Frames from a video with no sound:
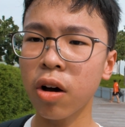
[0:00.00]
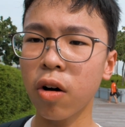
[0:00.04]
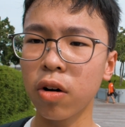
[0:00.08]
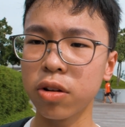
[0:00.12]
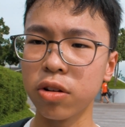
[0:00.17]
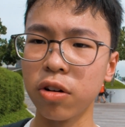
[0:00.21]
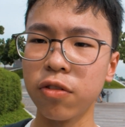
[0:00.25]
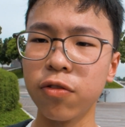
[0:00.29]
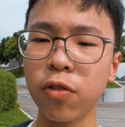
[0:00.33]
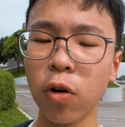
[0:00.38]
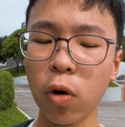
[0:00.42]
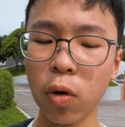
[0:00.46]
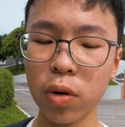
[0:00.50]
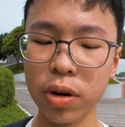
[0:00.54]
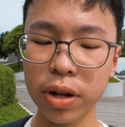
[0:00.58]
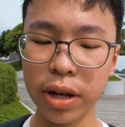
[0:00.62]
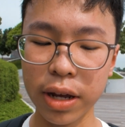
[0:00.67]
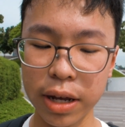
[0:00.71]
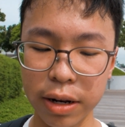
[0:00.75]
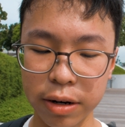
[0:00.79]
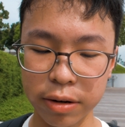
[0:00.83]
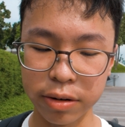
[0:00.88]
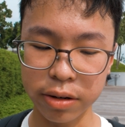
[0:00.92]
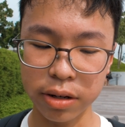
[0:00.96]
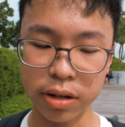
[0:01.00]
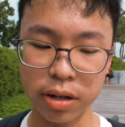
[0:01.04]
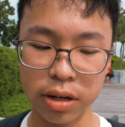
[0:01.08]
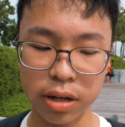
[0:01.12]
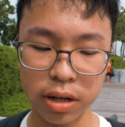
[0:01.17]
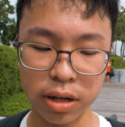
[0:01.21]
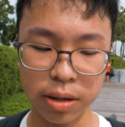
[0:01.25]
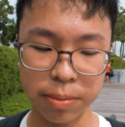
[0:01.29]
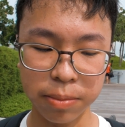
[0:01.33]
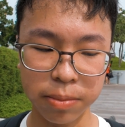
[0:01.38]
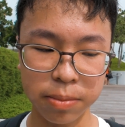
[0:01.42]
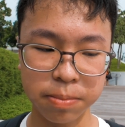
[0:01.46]
on your phone, and
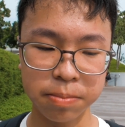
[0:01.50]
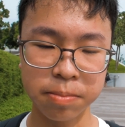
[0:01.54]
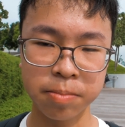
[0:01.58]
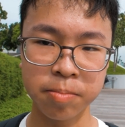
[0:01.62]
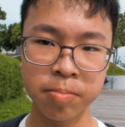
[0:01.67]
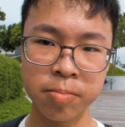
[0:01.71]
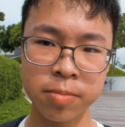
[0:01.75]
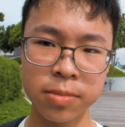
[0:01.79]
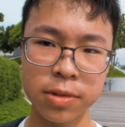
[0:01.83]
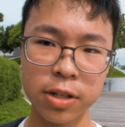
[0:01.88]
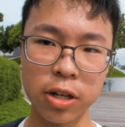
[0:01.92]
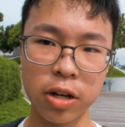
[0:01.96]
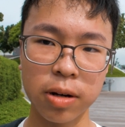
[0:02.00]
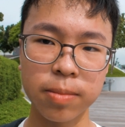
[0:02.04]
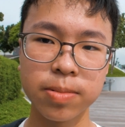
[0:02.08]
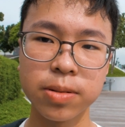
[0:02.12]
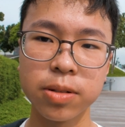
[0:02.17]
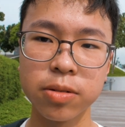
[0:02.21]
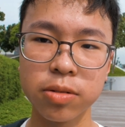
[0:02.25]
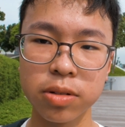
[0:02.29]
it helps